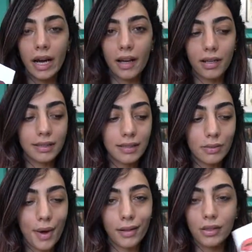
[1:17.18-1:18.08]
I got this a
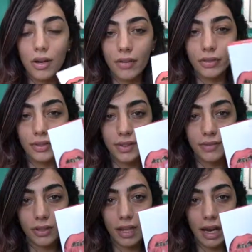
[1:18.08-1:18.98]
while ago. I've used this
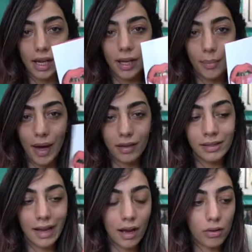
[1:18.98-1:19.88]
for like about
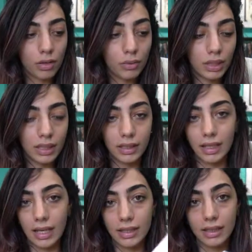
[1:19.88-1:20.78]
an hour one day and
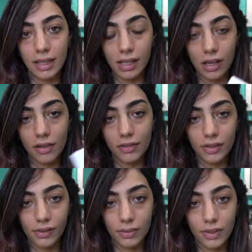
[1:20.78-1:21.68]
then I had to take it off
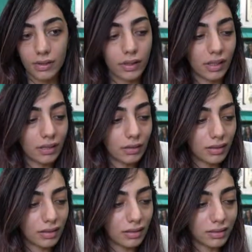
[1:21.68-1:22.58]
because it was like
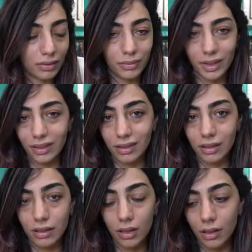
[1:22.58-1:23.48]
a little
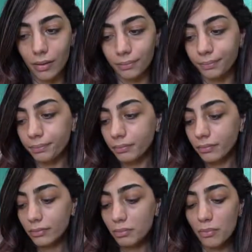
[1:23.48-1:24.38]
weird. Um,
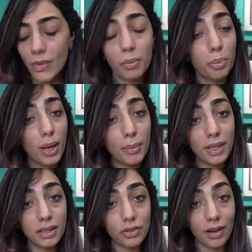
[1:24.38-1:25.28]
but I'm
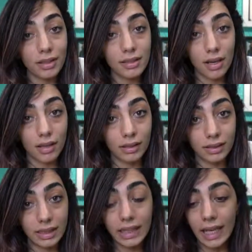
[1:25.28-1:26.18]
gonna try this
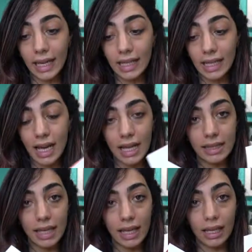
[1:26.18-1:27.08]
on today
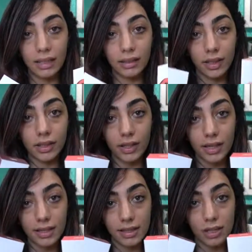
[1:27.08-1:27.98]
and then let you
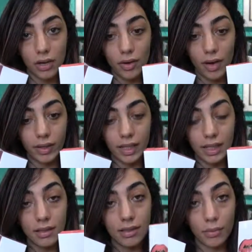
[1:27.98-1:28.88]
guys know how it
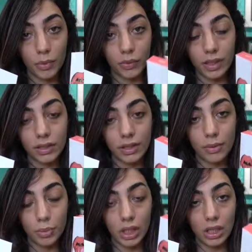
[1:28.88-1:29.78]
is. I'm gonna wear it to the
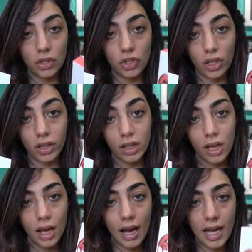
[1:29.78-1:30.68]
beach and
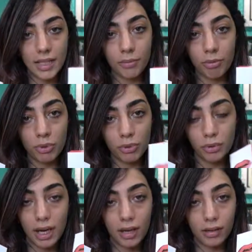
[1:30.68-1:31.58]
ask people
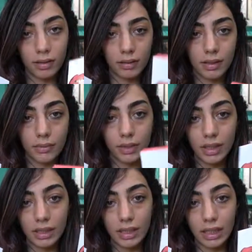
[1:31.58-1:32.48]
around and see what
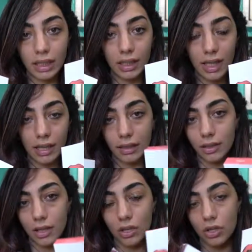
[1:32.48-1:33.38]
they think and
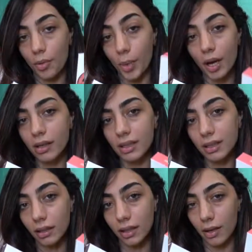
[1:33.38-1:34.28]
such. And I'm not gonna
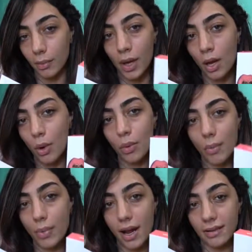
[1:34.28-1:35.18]
tell them
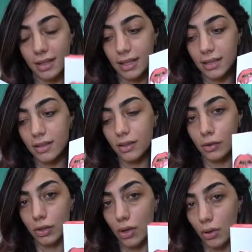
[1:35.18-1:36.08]
what brand it is,
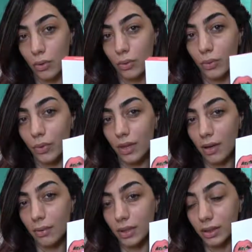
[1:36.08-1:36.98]
so
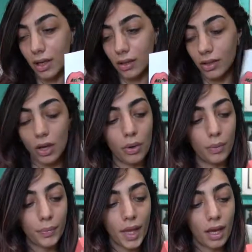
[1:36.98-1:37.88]
they will not know.
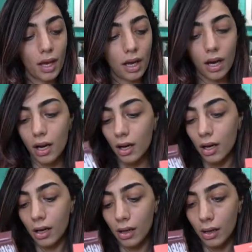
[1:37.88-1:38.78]

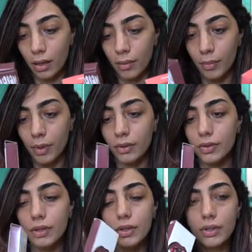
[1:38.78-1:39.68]
Um,
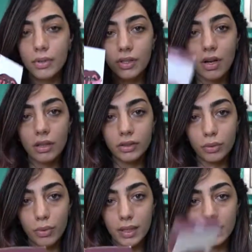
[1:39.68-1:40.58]
so this one's called
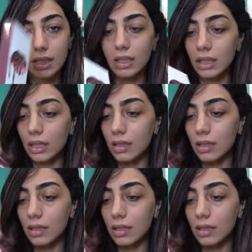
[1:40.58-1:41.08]
20.